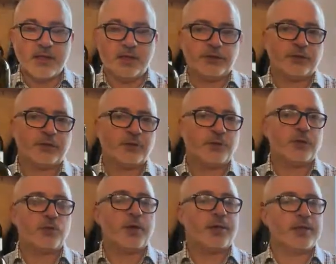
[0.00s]
On the nose, the
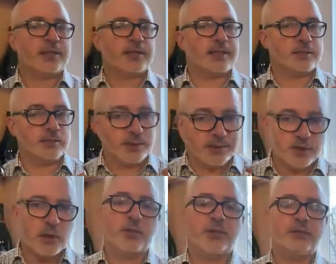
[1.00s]
one it's completely
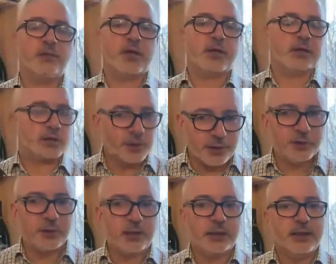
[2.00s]
open straight
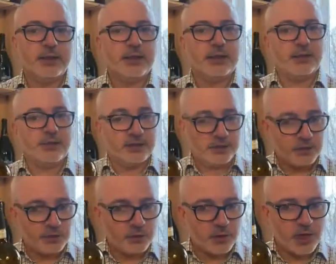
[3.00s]
away, even
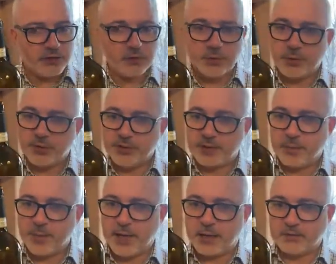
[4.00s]
though I've opened it
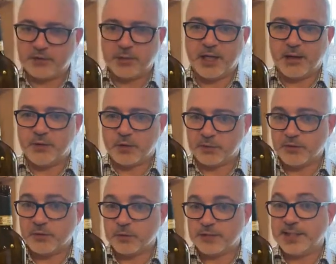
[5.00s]
about 3 hours
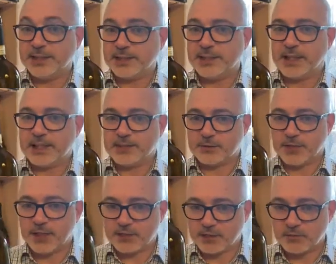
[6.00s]
before tasting it. So
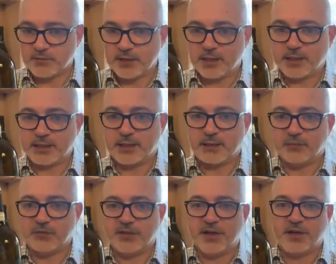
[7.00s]
that's something that I'm
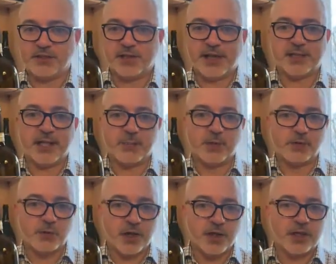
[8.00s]
very, very adamant
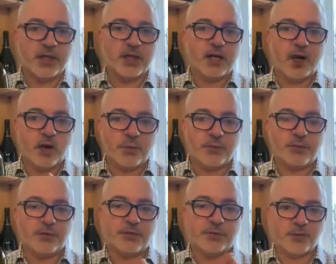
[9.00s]
with.
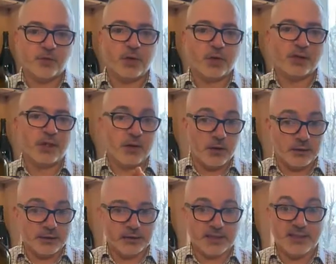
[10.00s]
Open the wine
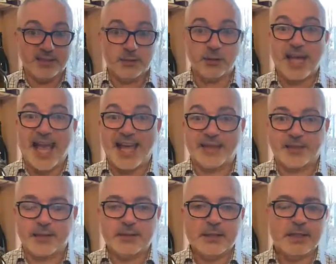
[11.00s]
early if you can.